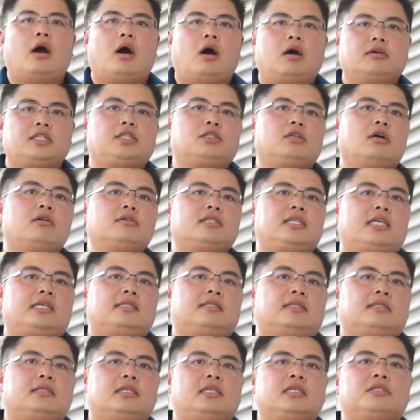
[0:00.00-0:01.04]

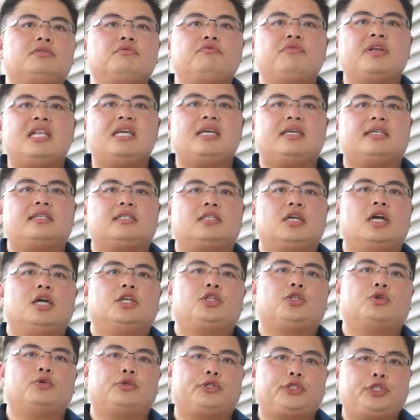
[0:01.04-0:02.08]
oxytocin is released
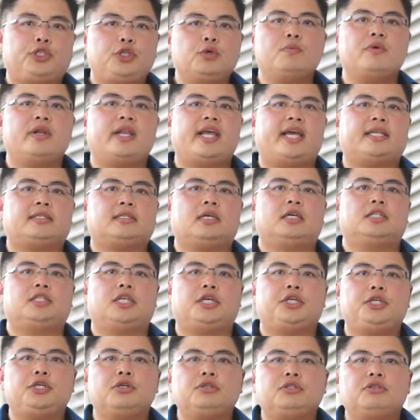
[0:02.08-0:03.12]
to stimulate
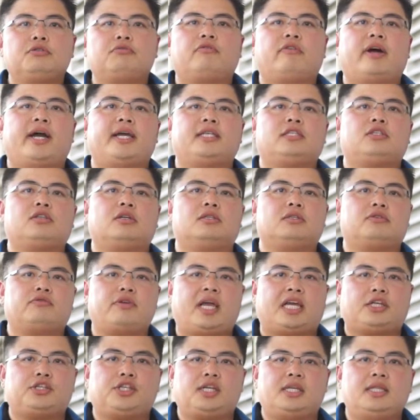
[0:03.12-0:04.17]
the uterine
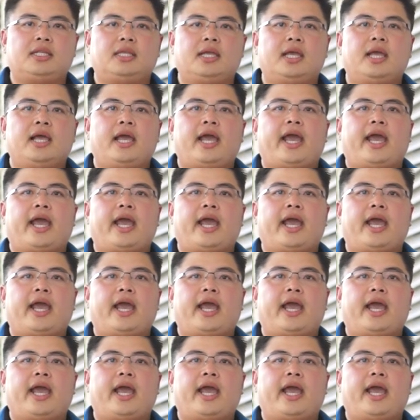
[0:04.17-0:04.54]
contraction